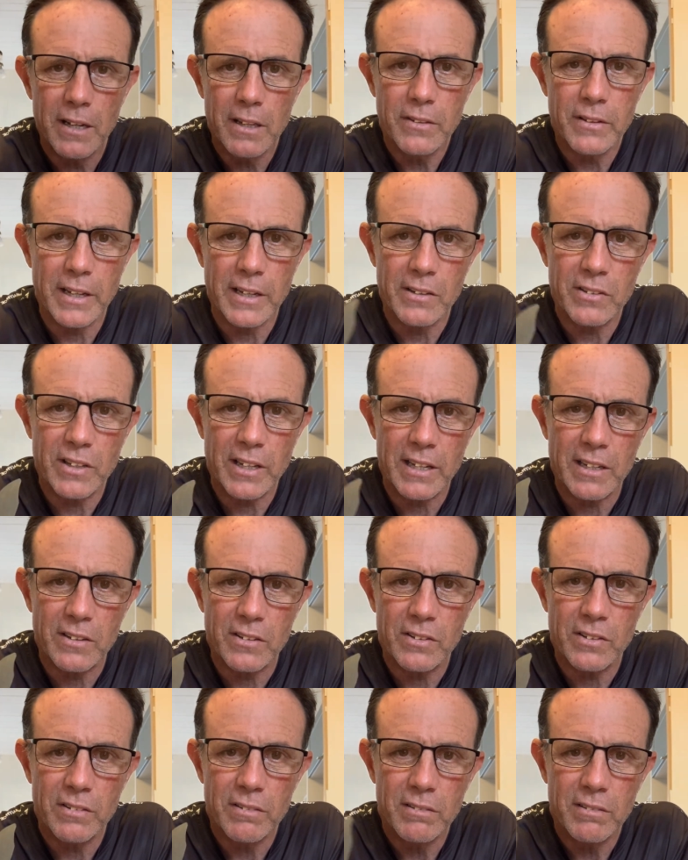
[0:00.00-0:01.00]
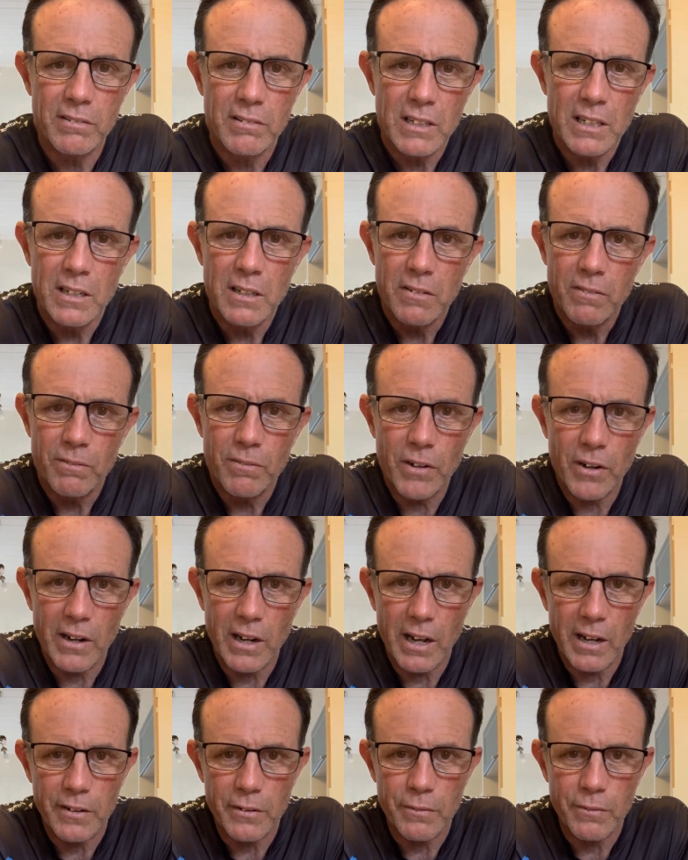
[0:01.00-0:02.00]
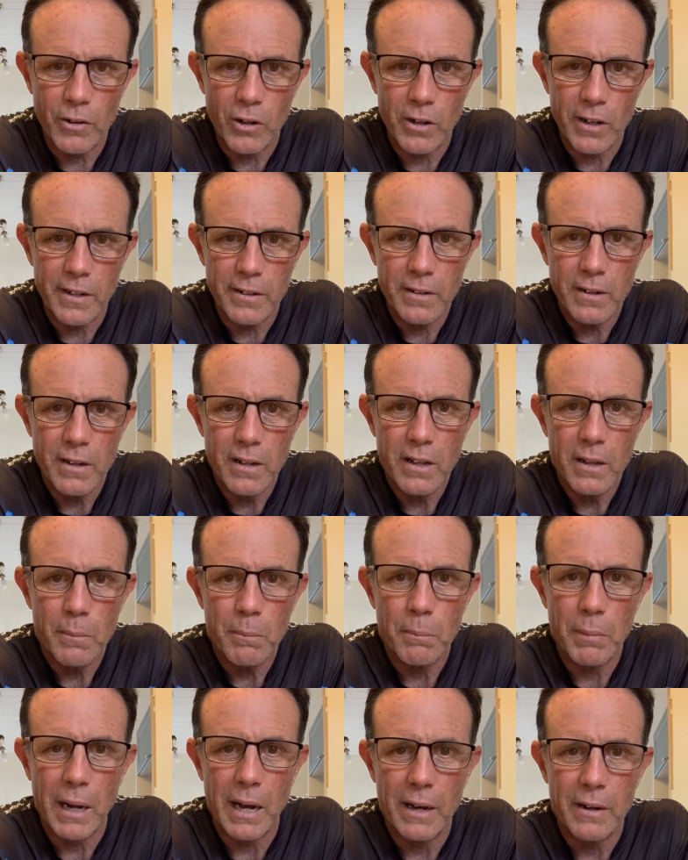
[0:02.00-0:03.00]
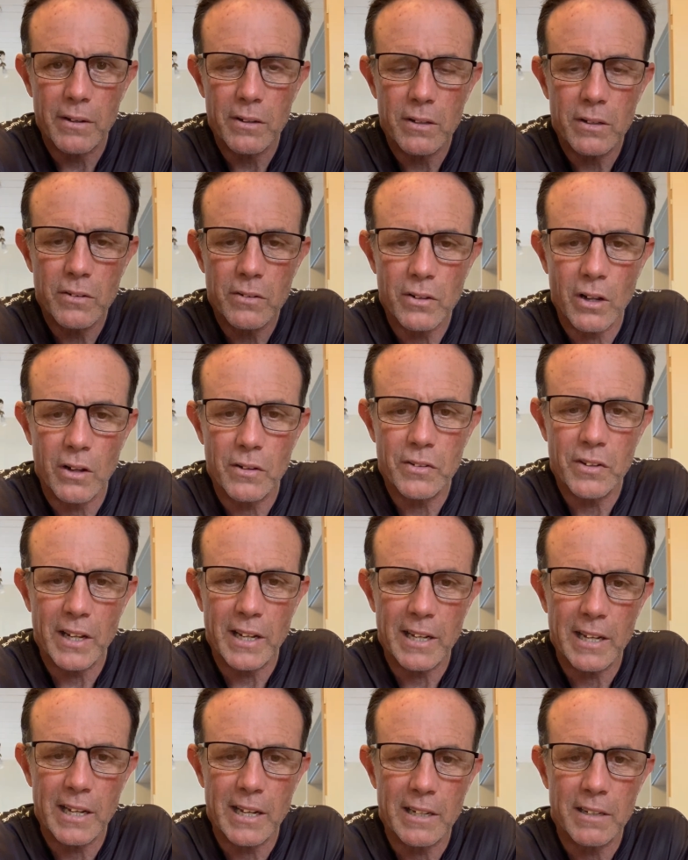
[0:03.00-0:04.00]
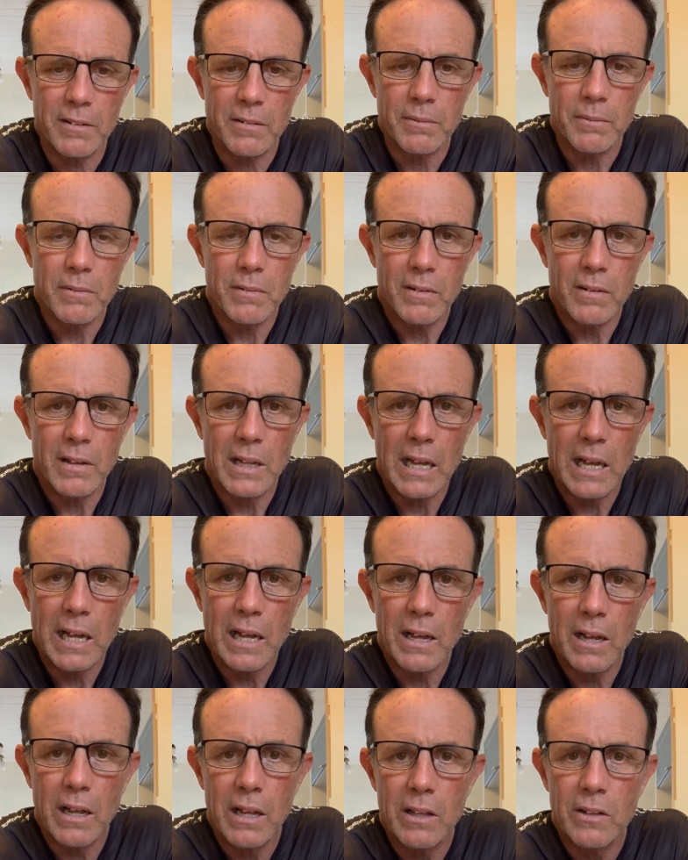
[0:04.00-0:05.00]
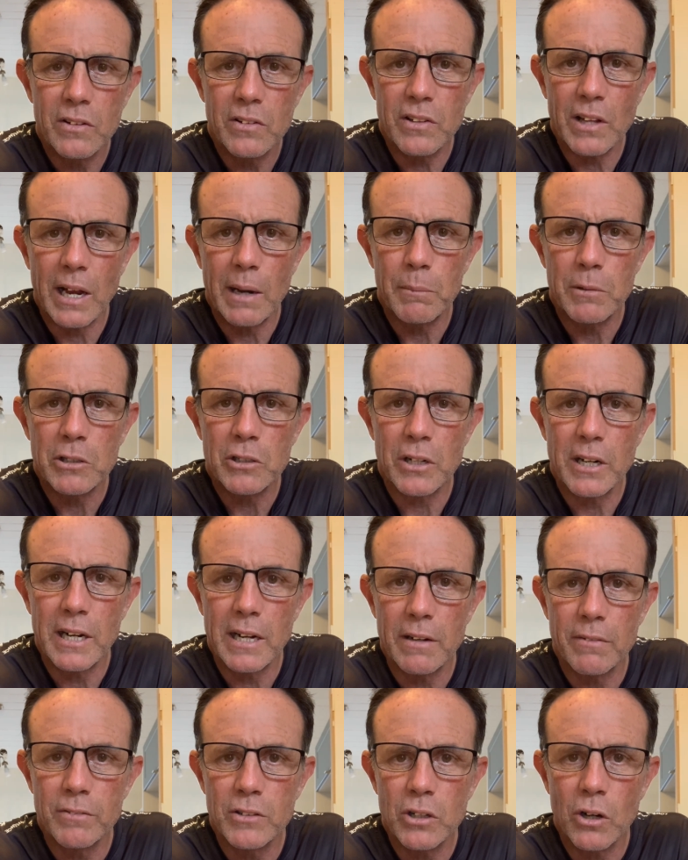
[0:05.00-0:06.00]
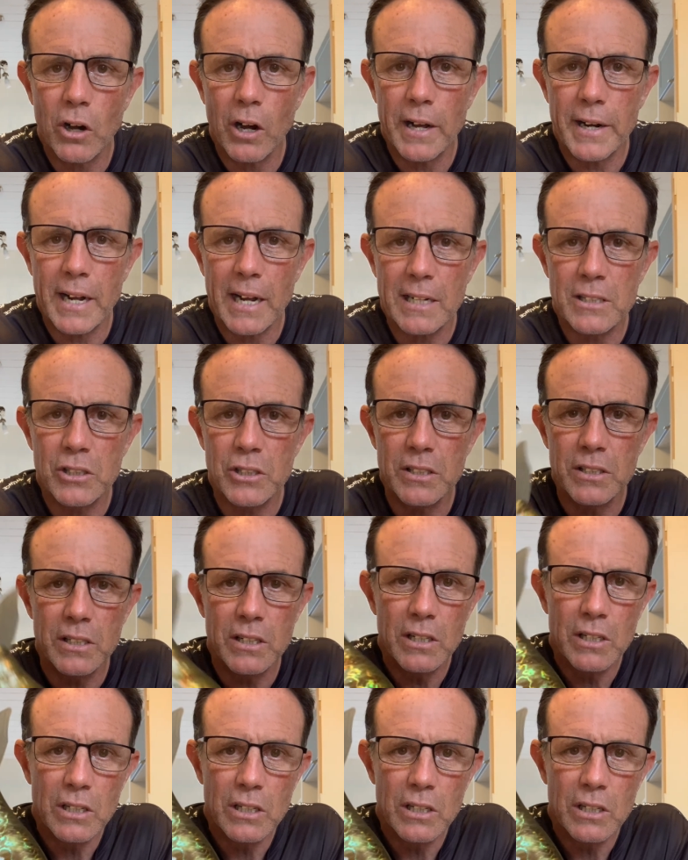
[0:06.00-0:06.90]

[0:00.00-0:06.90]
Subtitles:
These things, very hard to find, but slow sinking, same retrieve, tight action.